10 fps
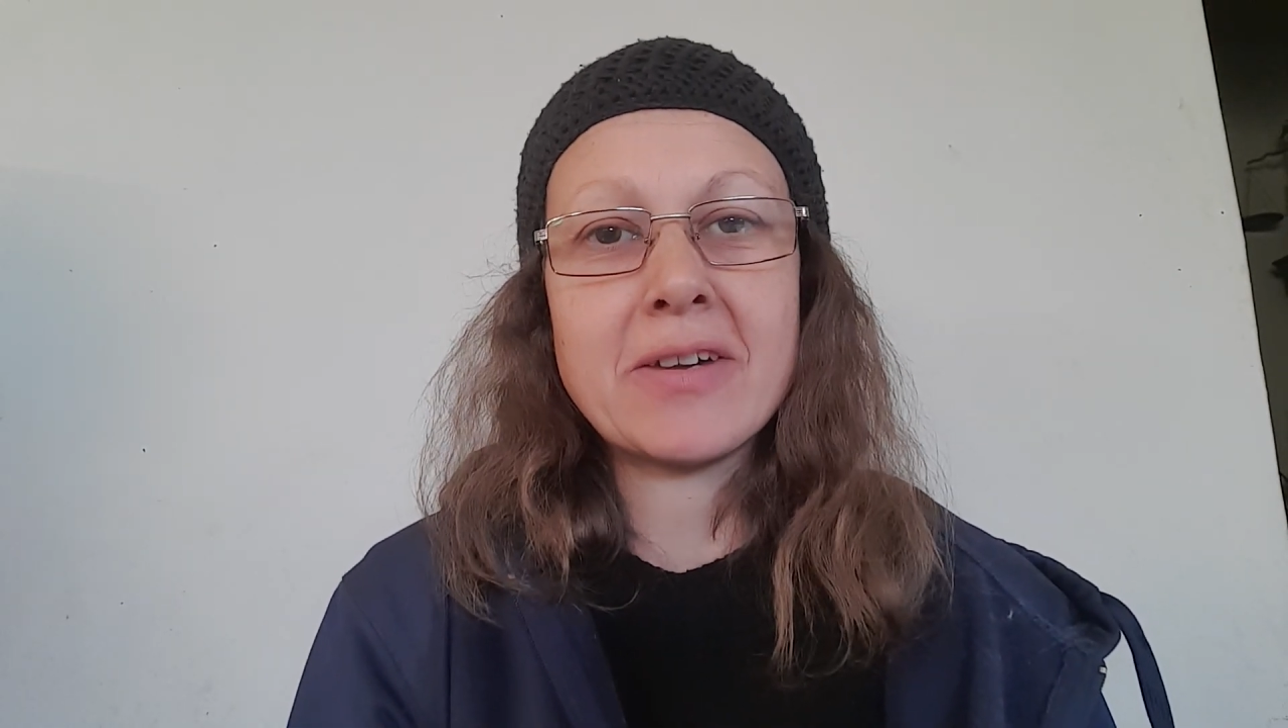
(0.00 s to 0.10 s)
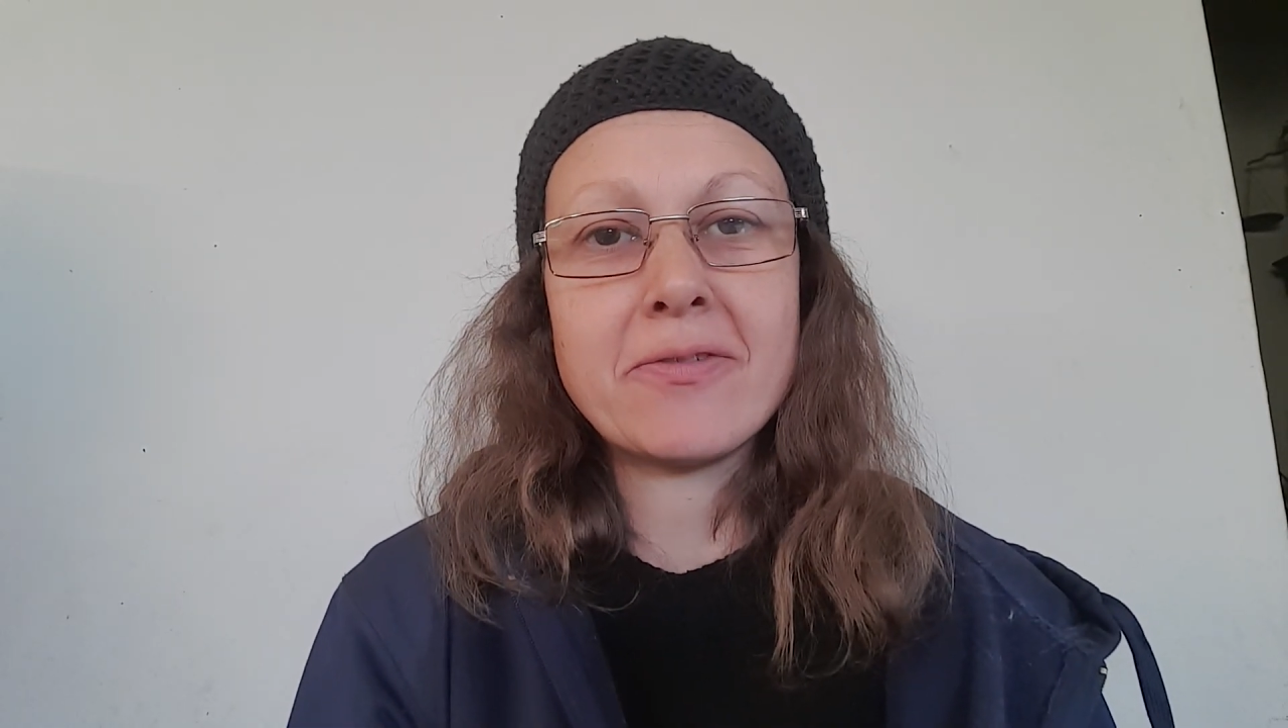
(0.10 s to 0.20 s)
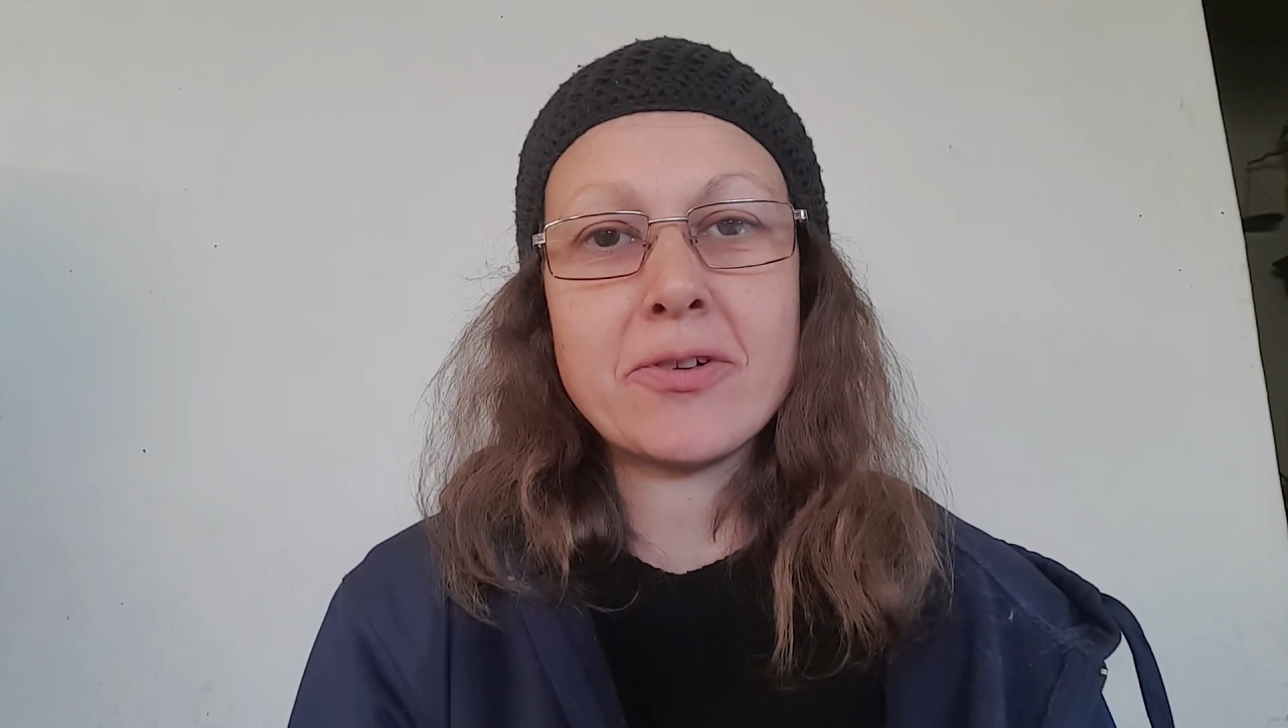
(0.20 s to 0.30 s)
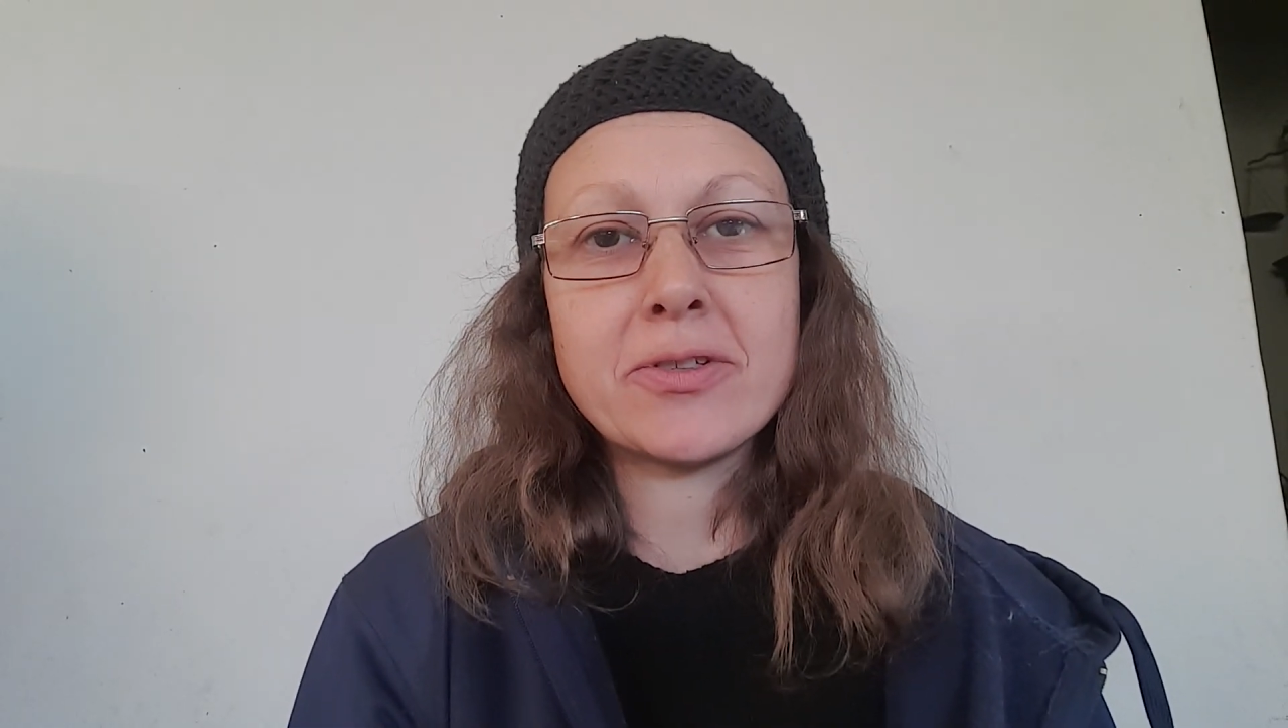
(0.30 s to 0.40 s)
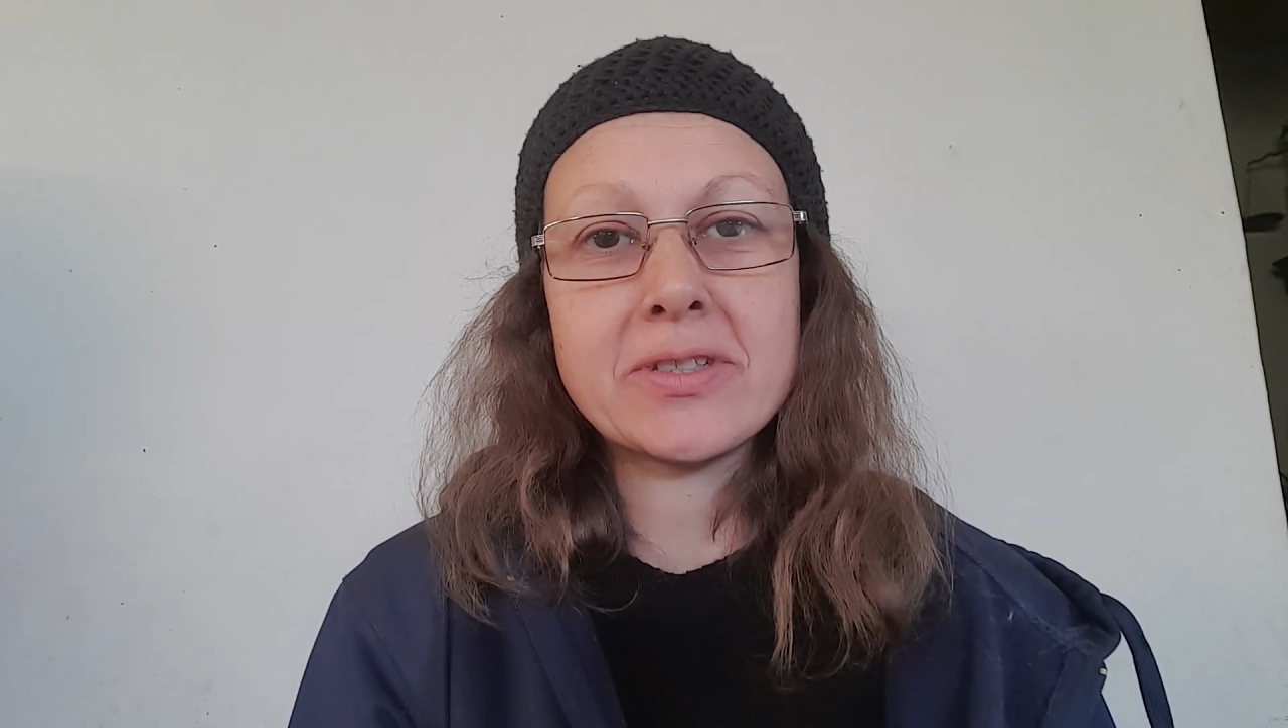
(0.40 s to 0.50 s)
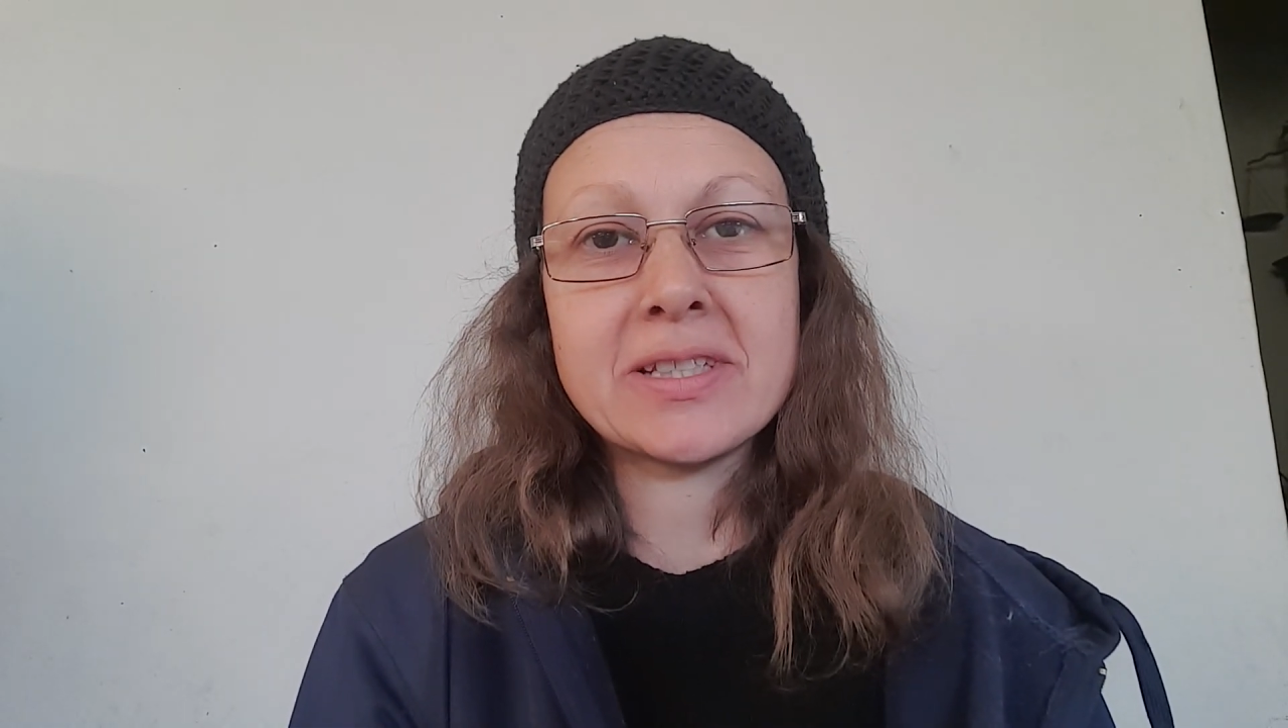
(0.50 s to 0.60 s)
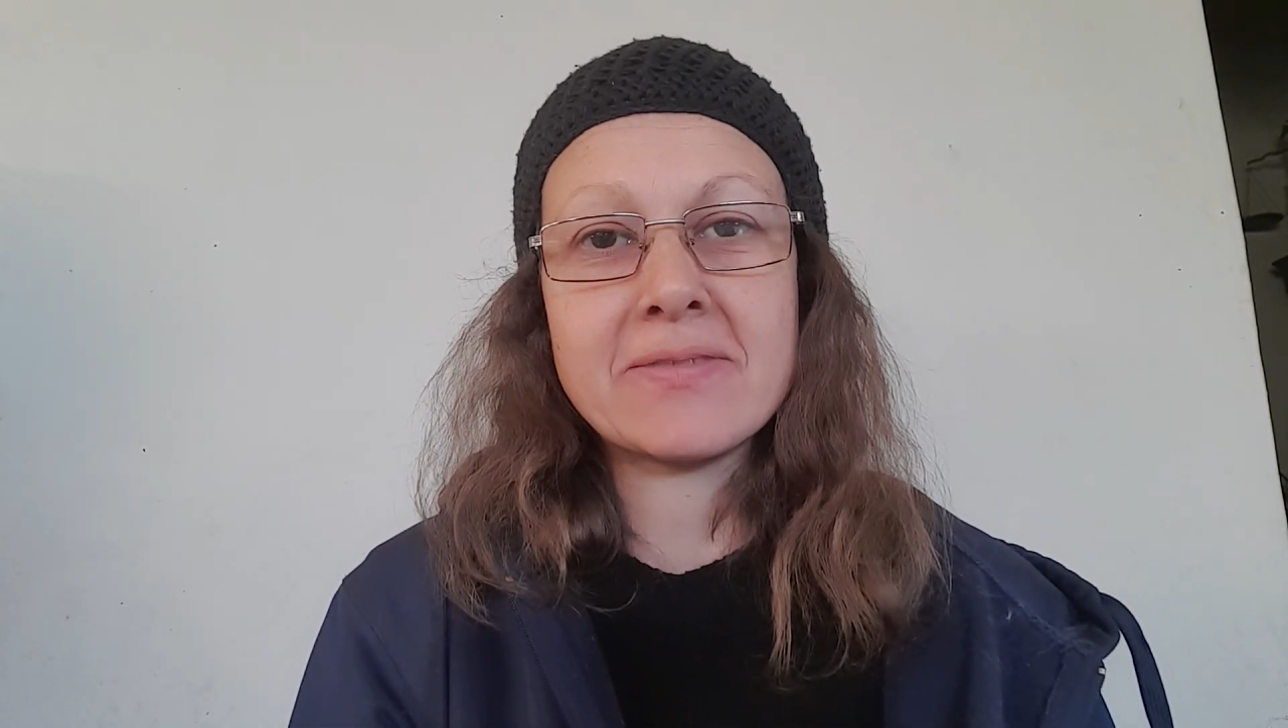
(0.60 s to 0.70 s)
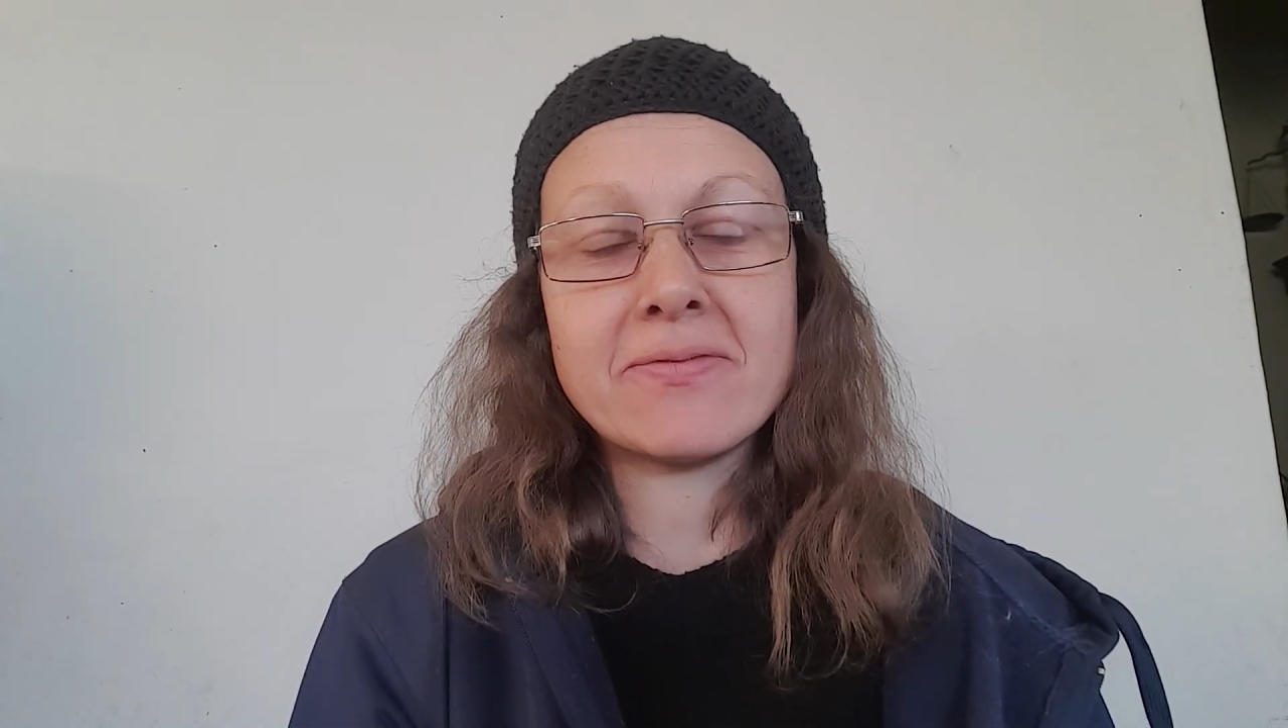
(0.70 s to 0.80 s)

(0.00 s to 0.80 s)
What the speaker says: first